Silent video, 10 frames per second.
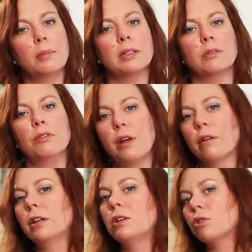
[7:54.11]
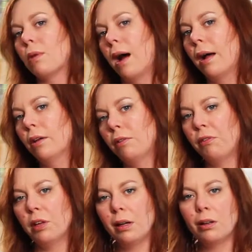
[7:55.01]
but it's very dry on the
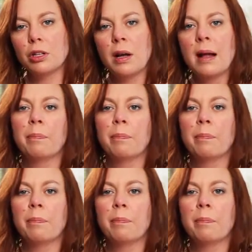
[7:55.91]
finish.